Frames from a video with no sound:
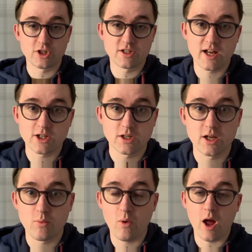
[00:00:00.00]
is
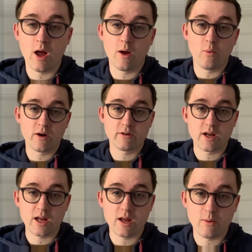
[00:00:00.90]
actually where
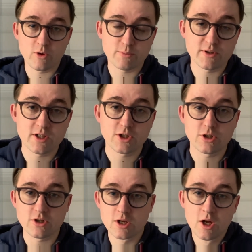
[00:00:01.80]
he was
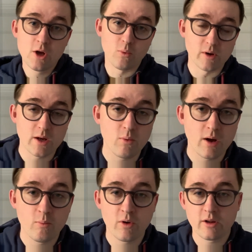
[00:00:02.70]
positioned when he
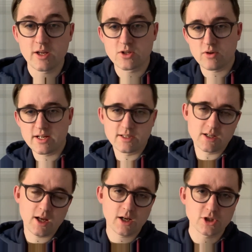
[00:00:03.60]
won one of these races
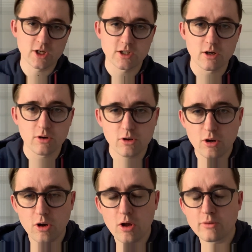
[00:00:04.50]
last year. So
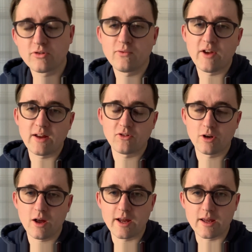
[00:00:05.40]
lots of things to
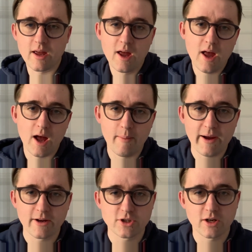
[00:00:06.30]
like
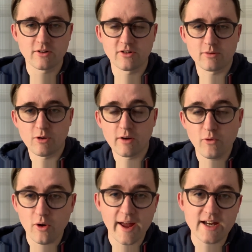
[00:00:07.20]
about his chances tomorrow.
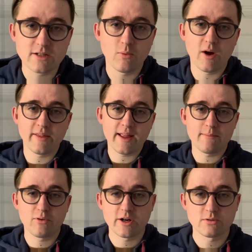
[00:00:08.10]
For 8-1,
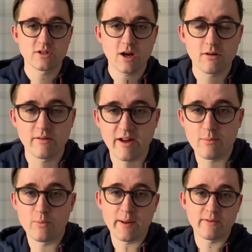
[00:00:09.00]
that price was currently
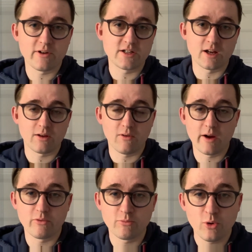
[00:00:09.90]
available.
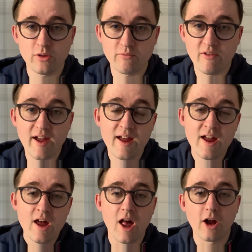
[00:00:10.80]
Bet365 was more than fair.
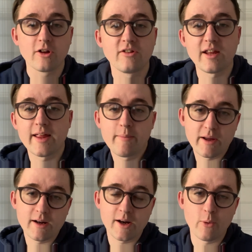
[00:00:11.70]
I could see there
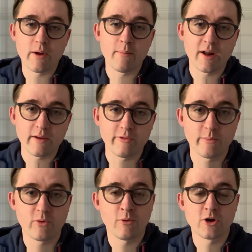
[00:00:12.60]
being a little bit of money for
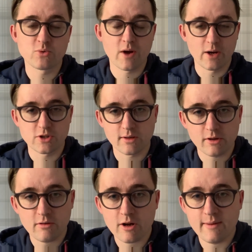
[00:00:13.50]
him tomorrow as well. So I'm
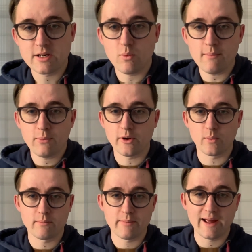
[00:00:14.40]
going to recommend a 1-point
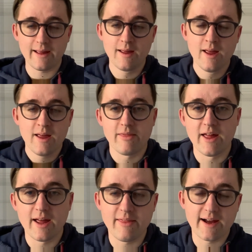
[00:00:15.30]
win bet
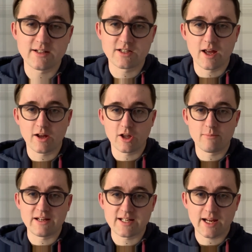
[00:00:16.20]
there. That's going to
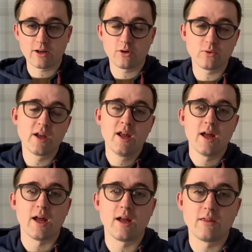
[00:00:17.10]
be Tangled
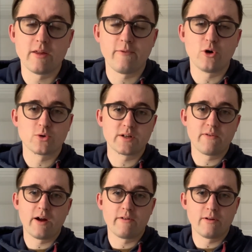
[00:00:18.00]
in the
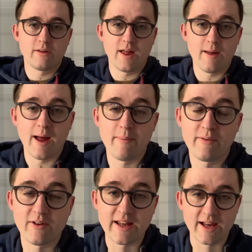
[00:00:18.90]
4.25 at
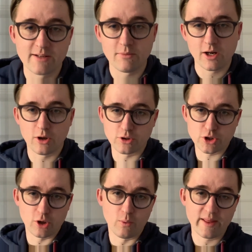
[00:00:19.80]
Beverley as my long
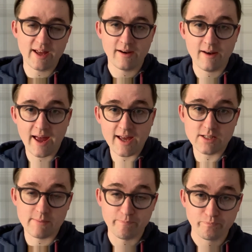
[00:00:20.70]
shot. We then
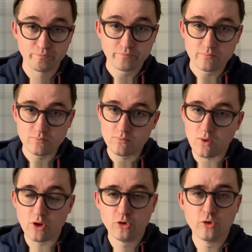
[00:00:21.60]
head
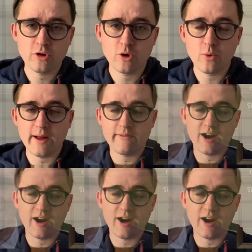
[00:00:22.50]
to the all-weather